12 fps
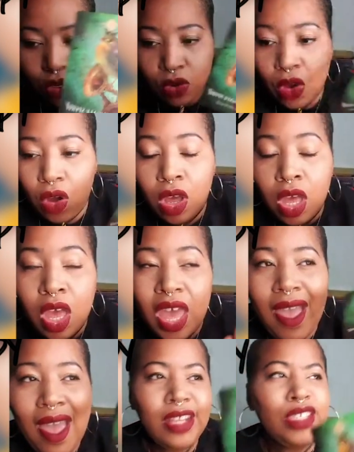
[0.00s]
your
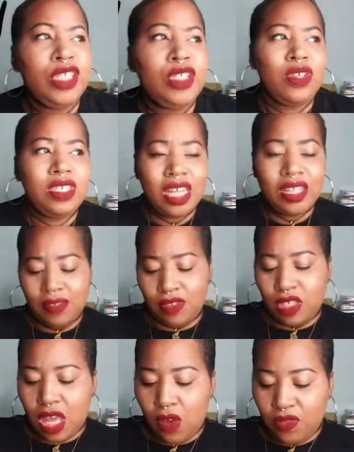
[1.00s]
energy, your sense of
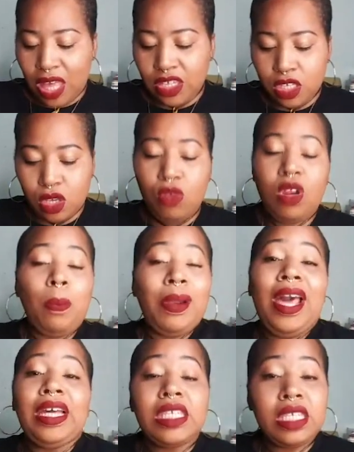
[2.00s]
self, that solar
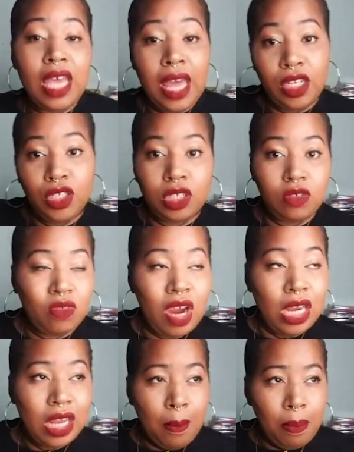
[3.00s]
plexus energy,
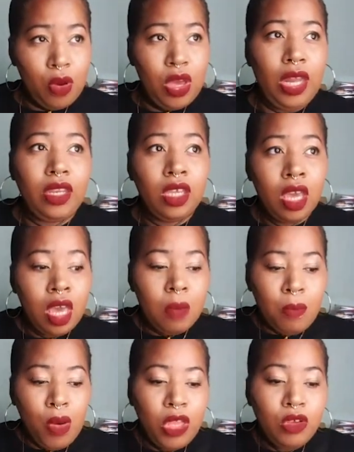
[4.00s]
right? Like putting
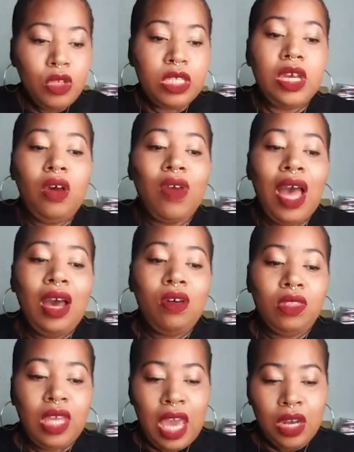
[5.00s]
yourself
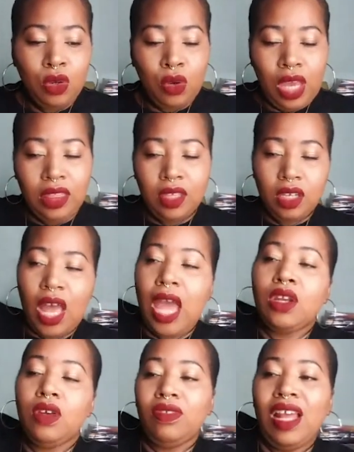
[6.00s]
out there, and not in the
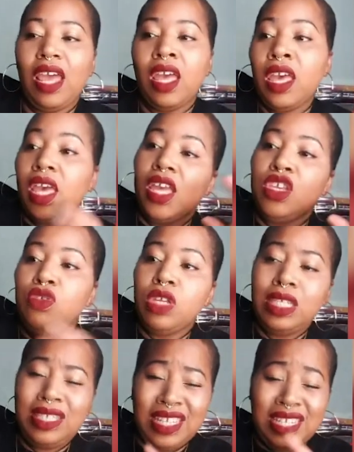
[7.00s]
kind of like, you
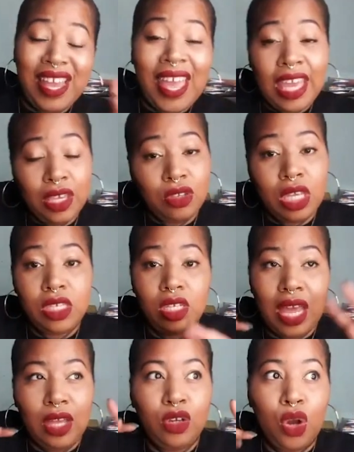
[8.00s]
need to date, you need to
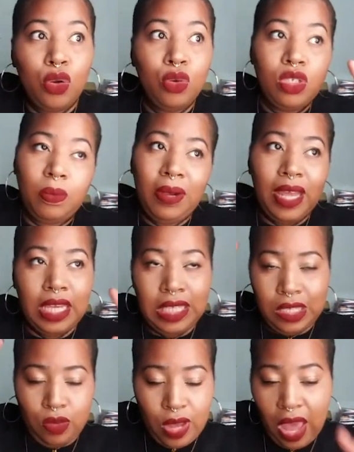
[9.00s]
like go to
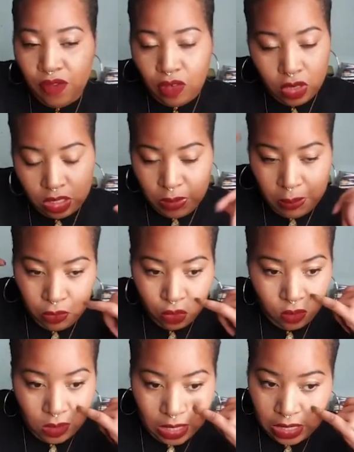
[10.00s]
places or whatever else people
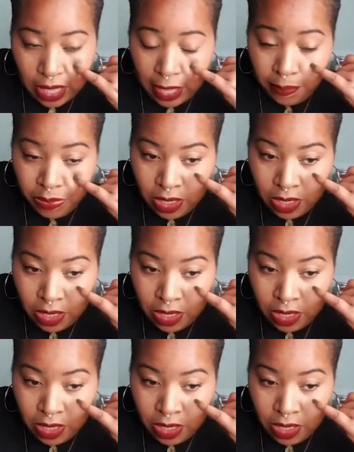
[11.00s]
normally say.